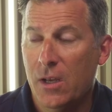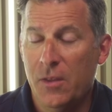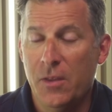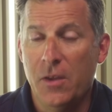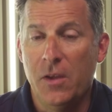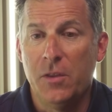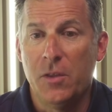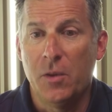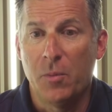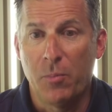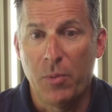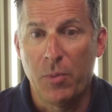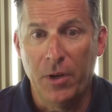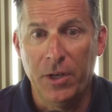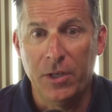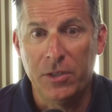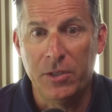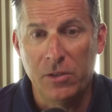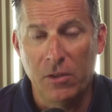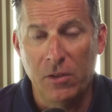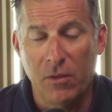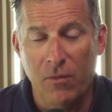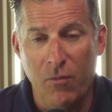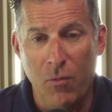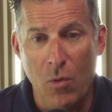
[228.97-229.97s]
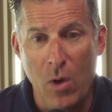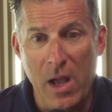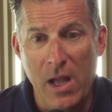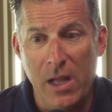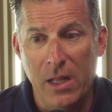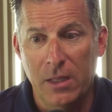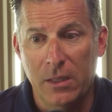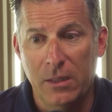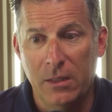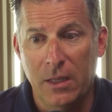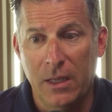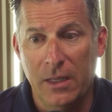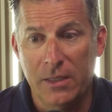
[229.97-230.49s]
The British as
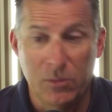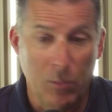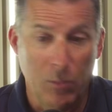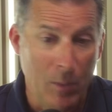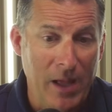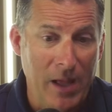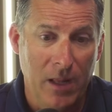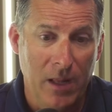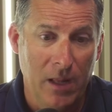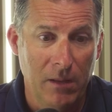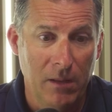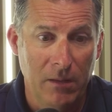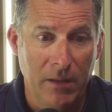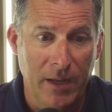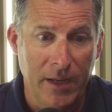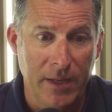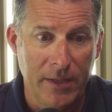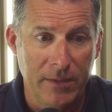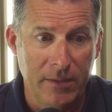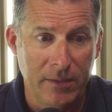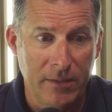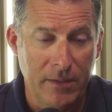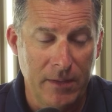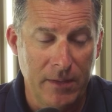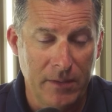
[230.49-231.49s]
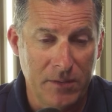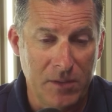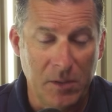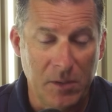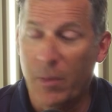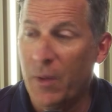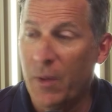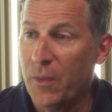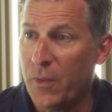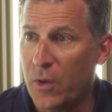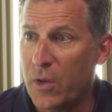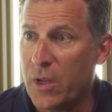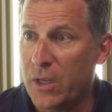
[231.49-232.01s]
well, and
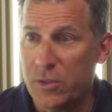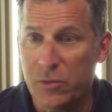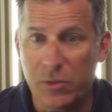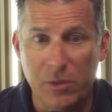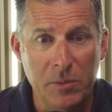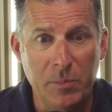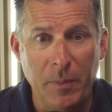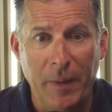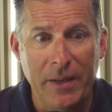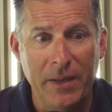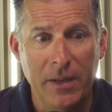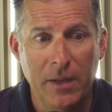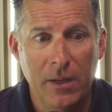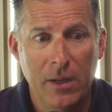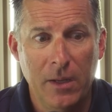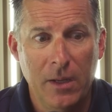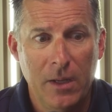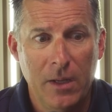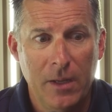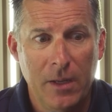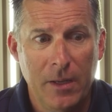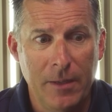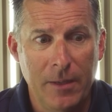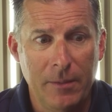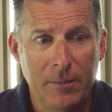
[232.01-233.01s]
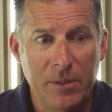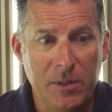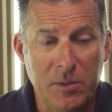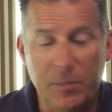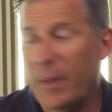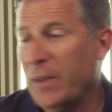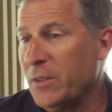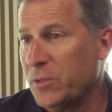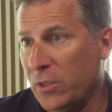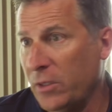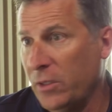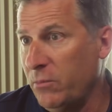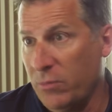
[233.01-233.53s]
some other countries, but
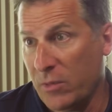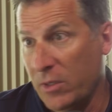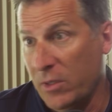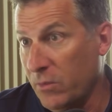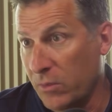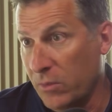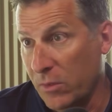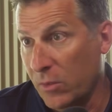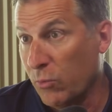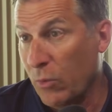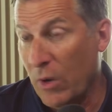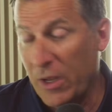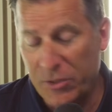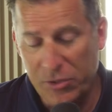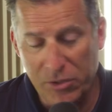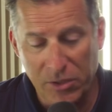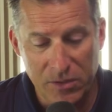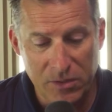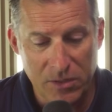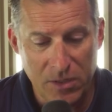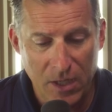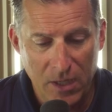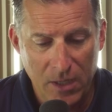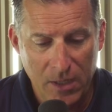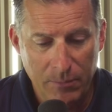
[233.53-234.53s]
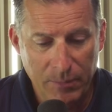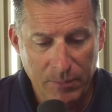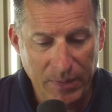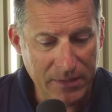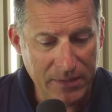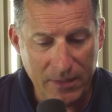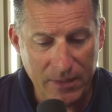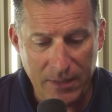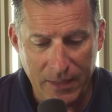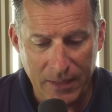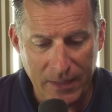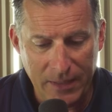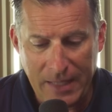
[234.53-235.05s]
especially the Russians.
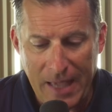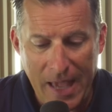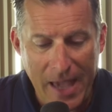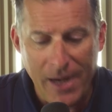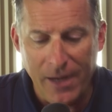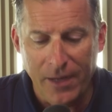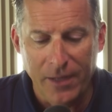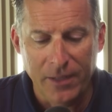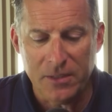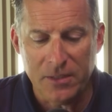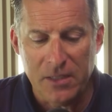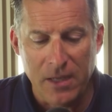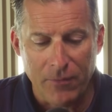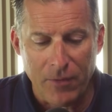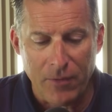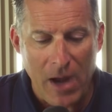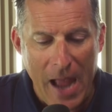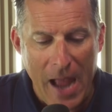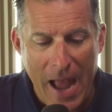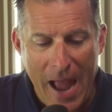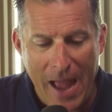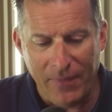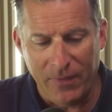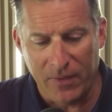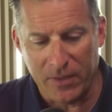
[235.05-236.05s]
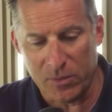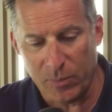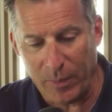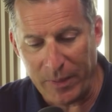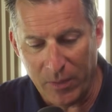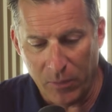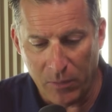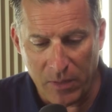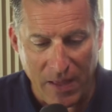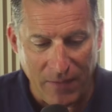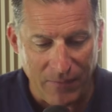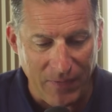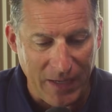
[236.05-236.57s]
But Canada's never had this. We
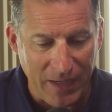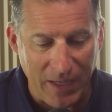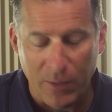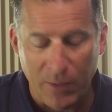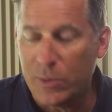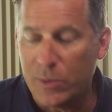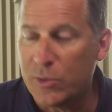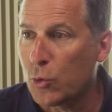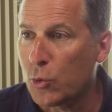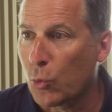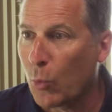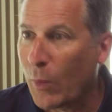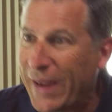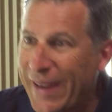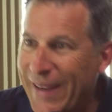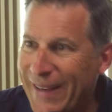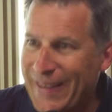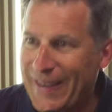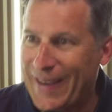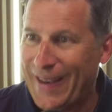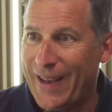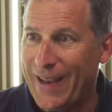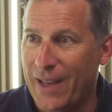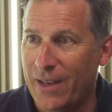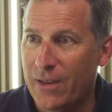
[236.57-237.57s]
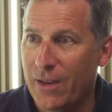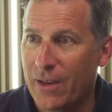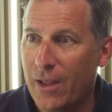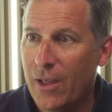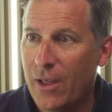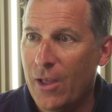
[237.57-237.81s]
don't have anyone trained in it.